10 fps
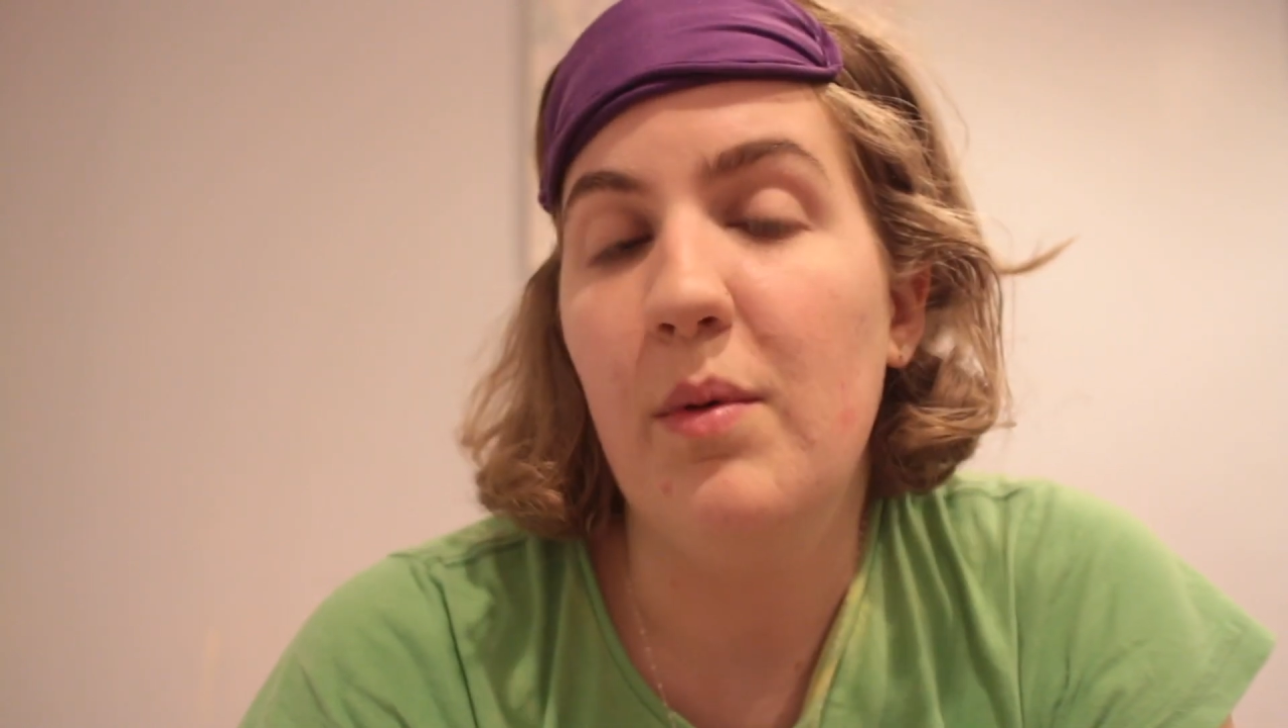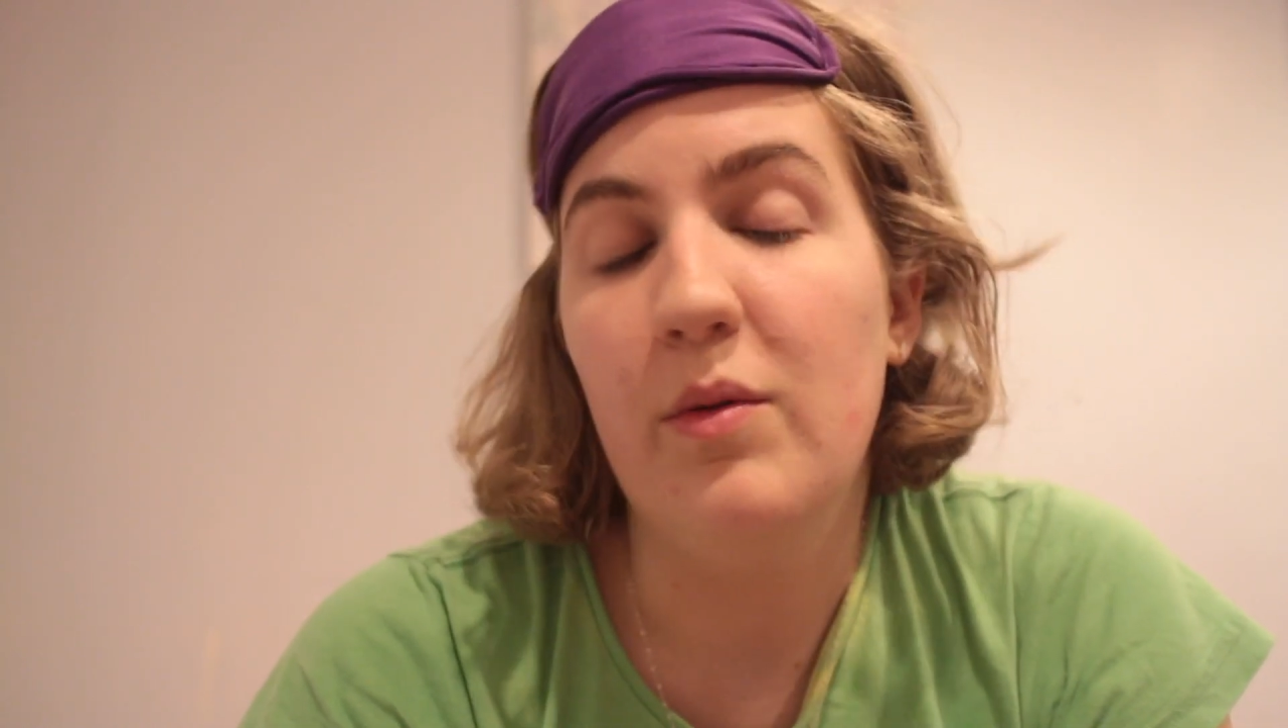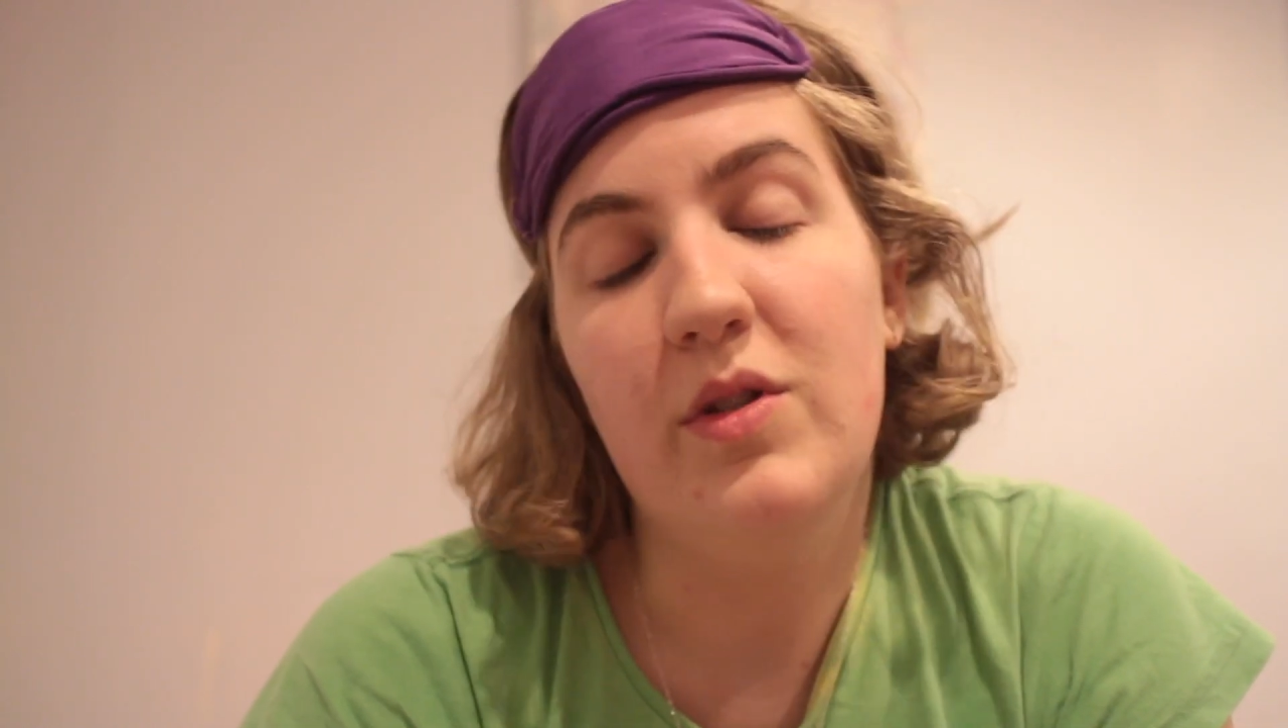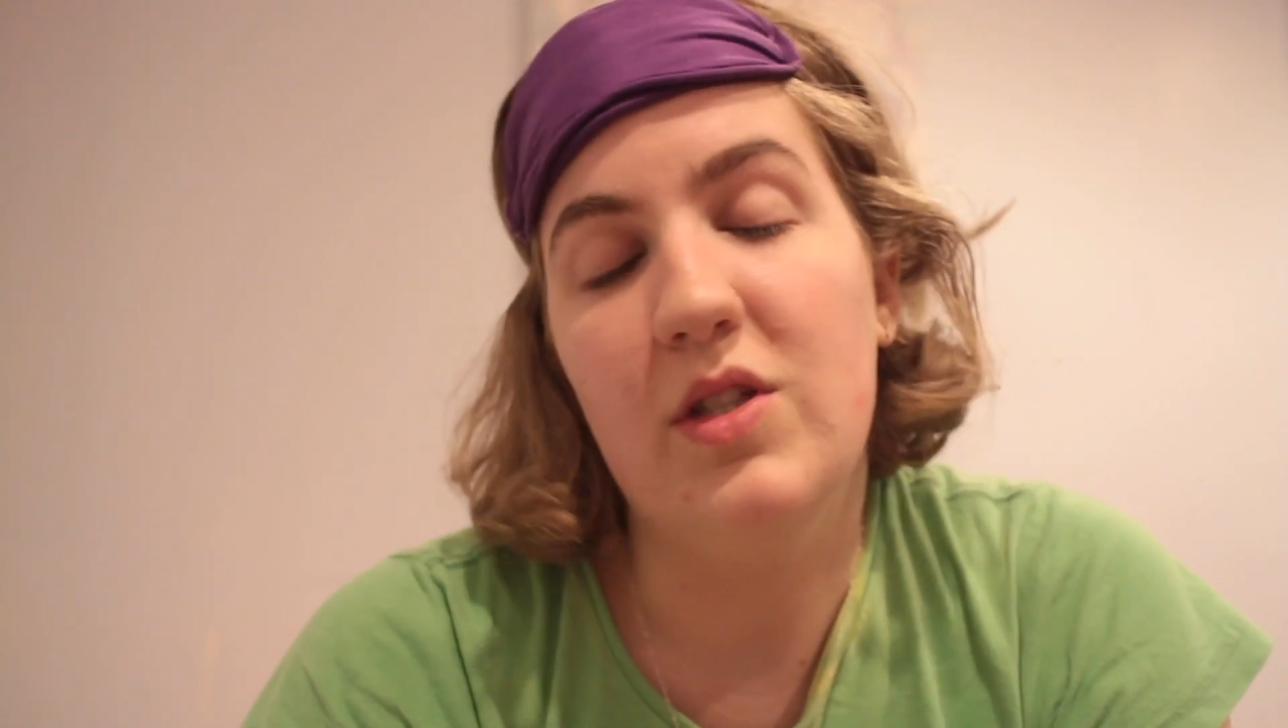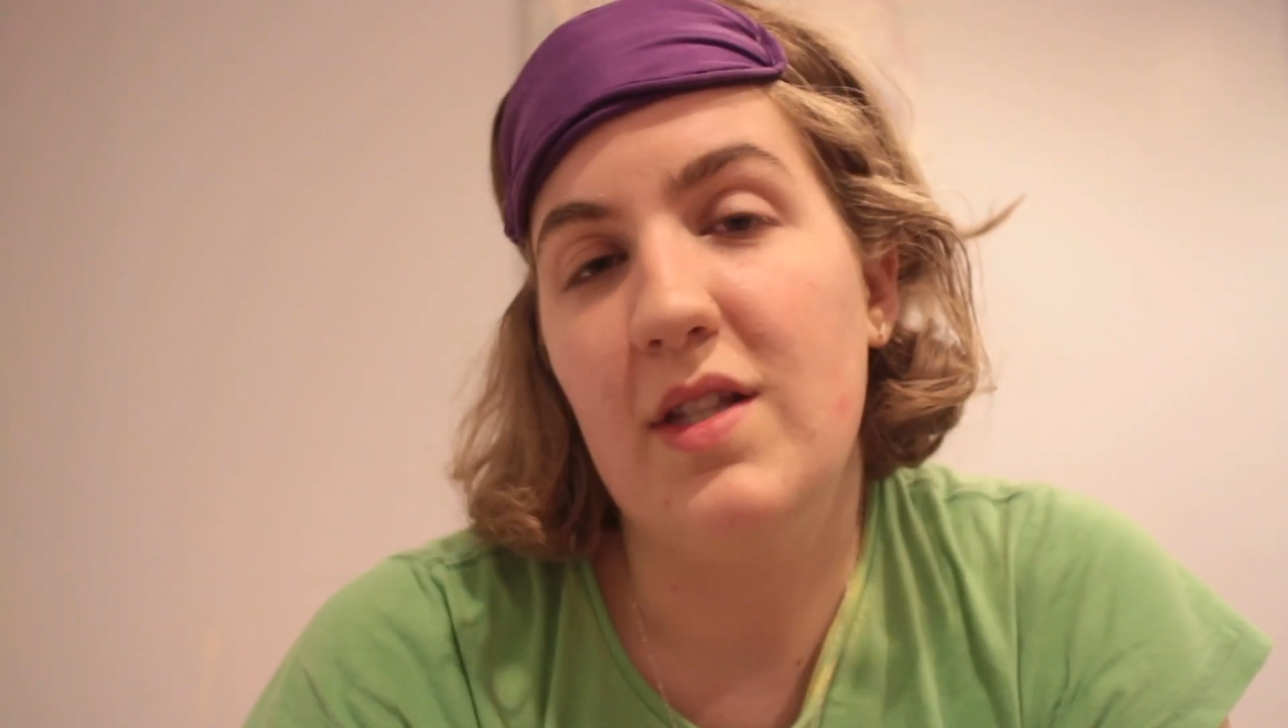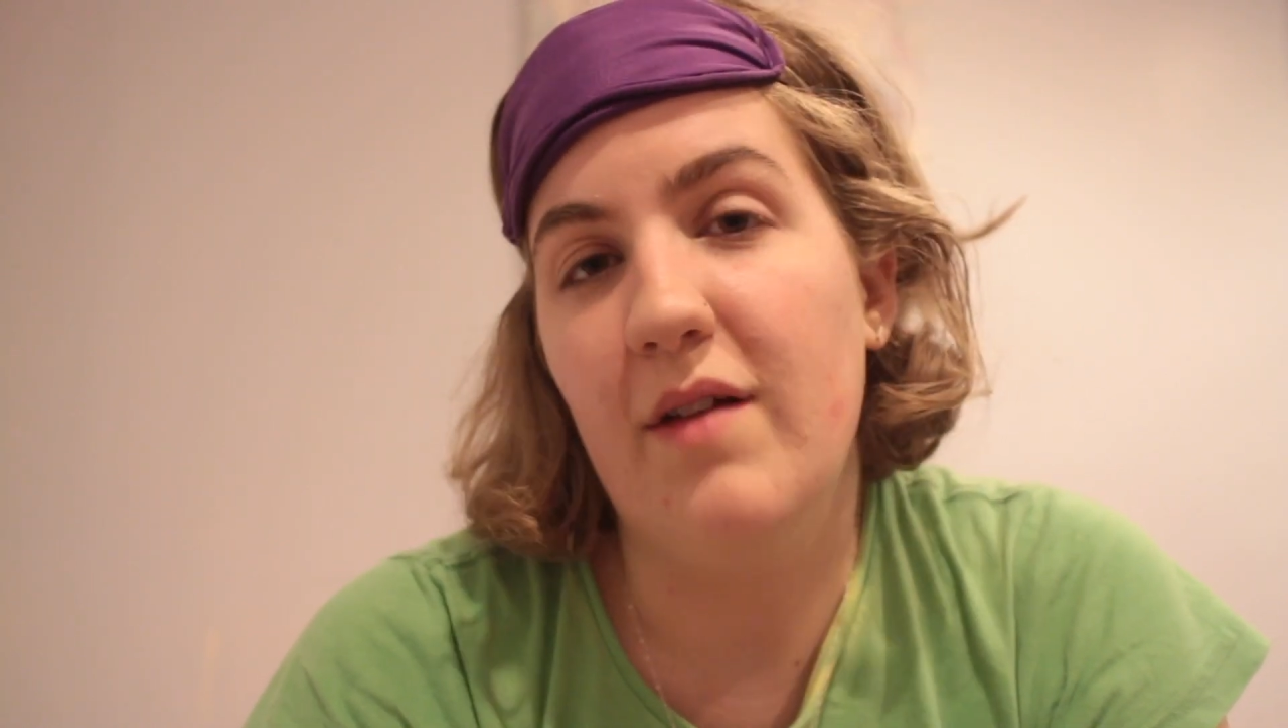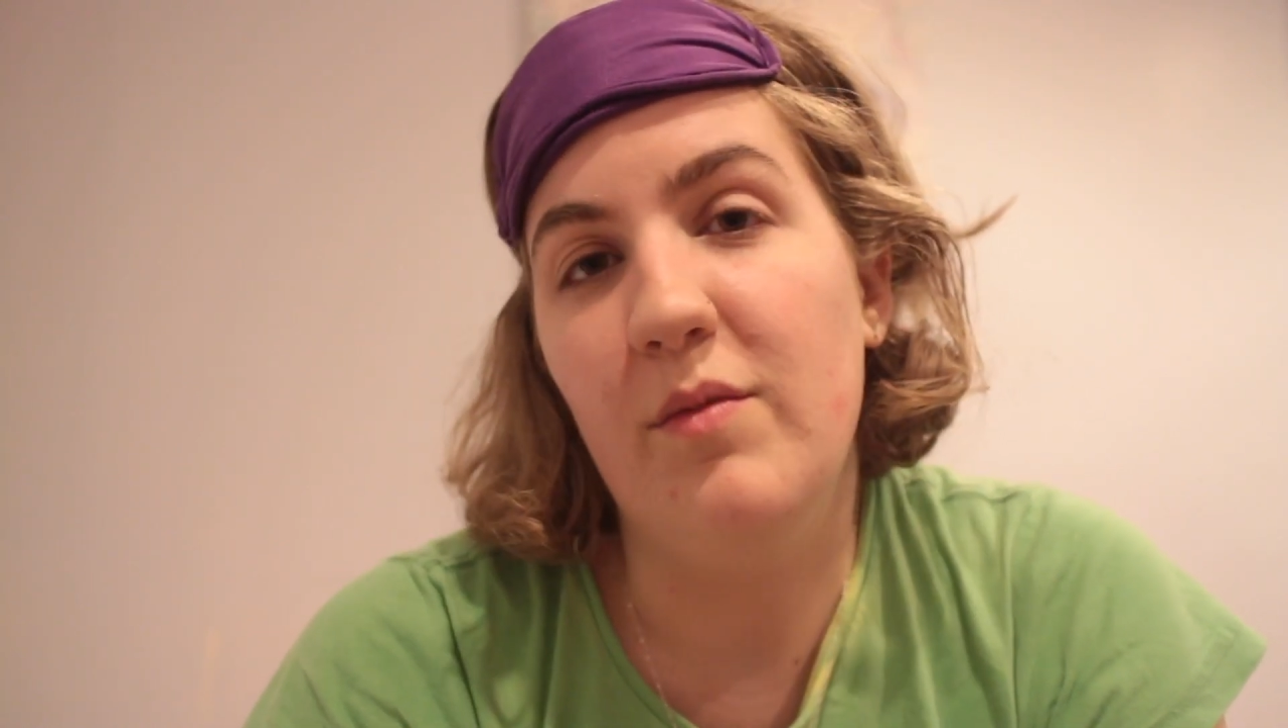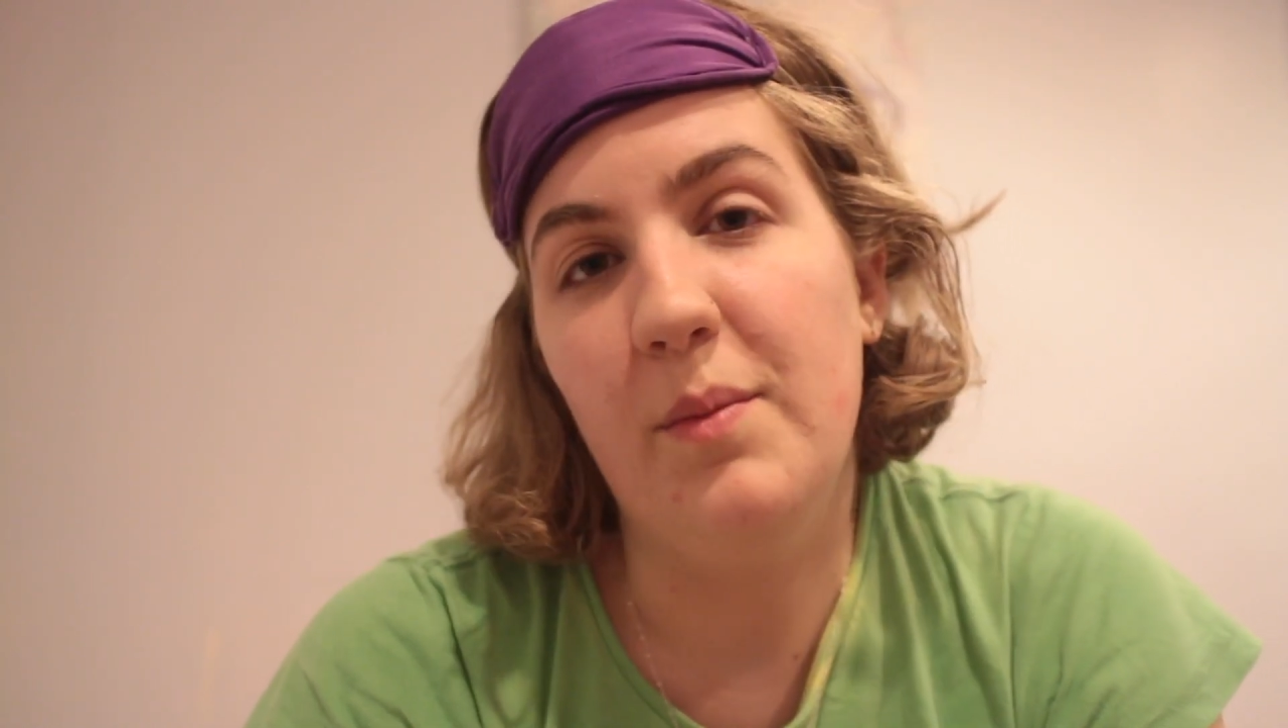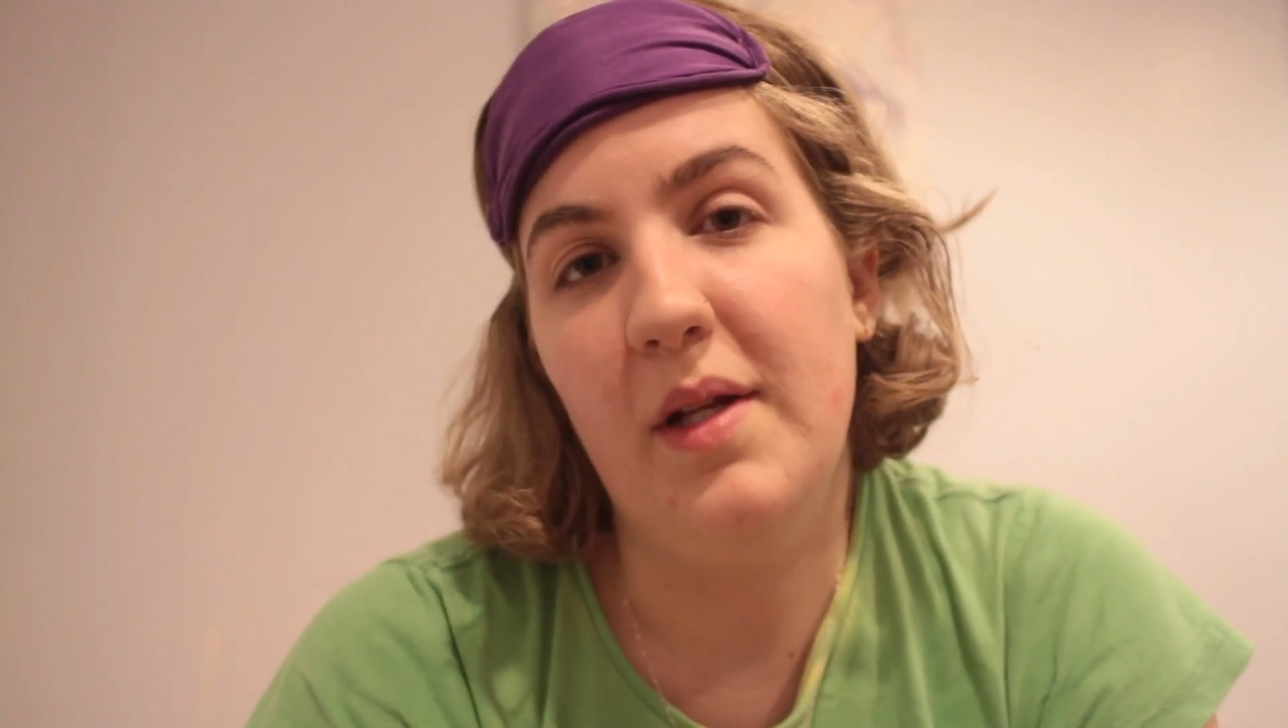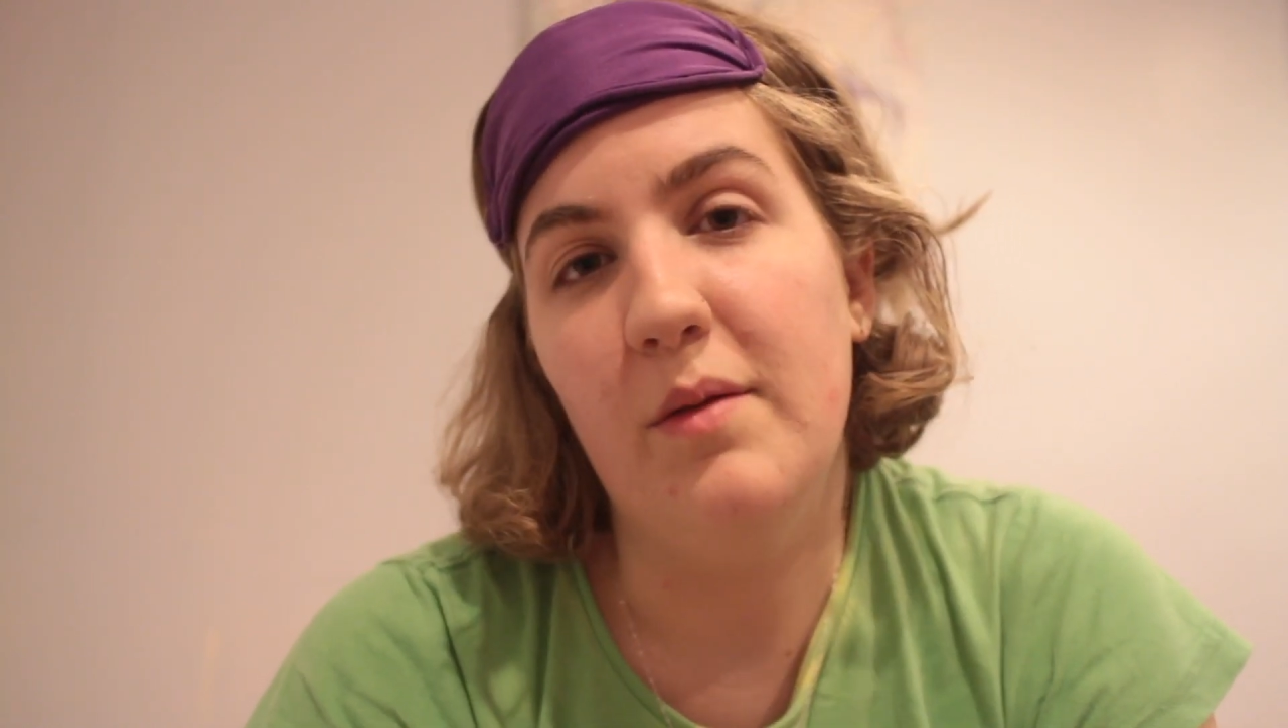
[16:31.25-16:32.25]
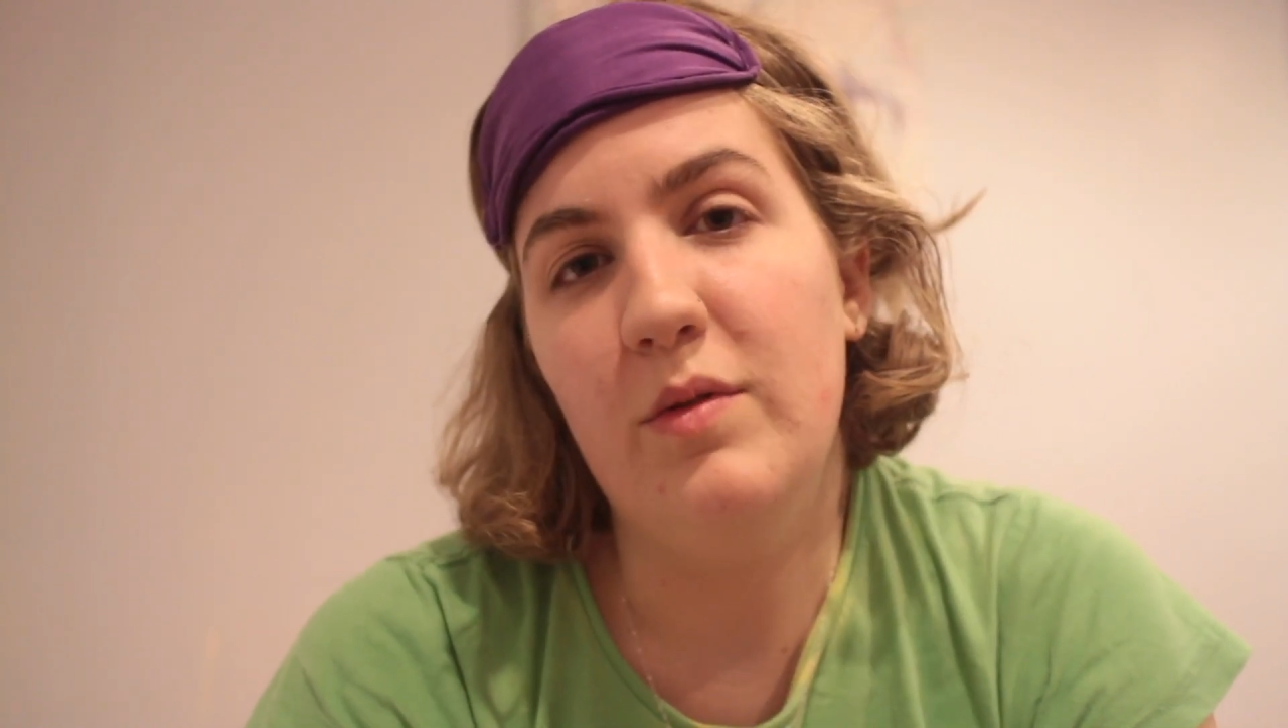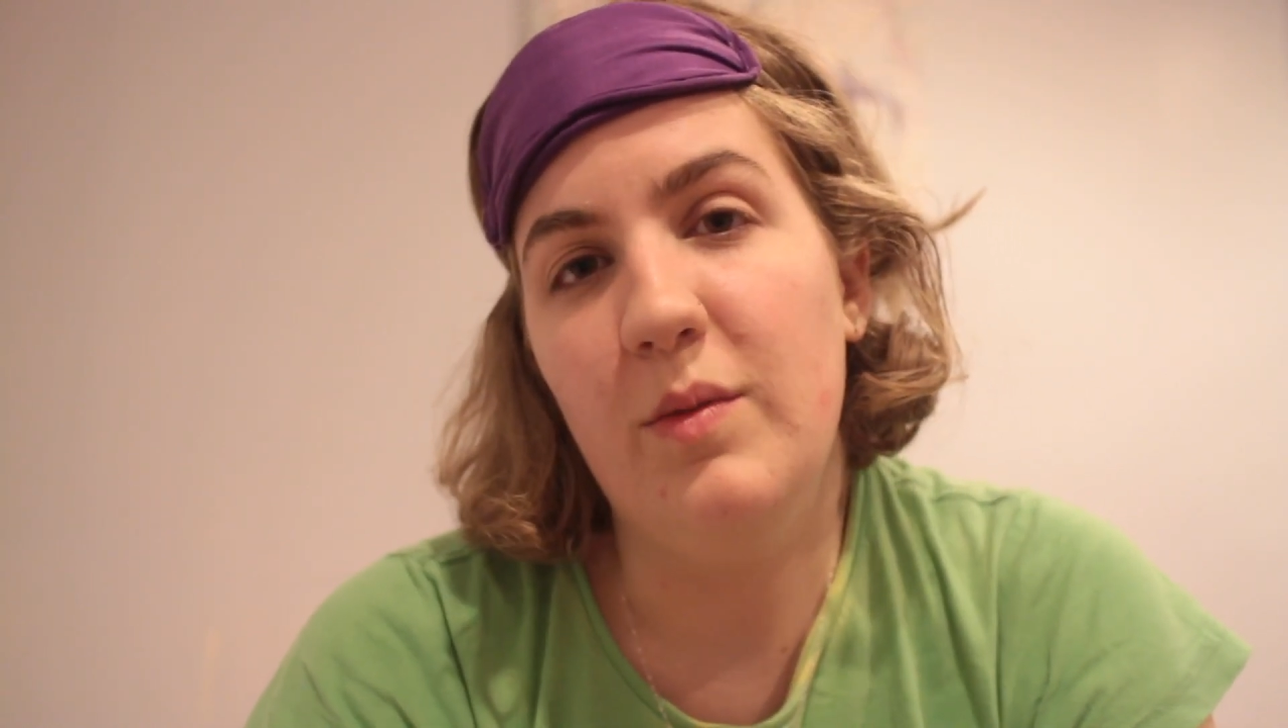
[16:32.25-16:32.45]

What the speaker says: but we just haven't been able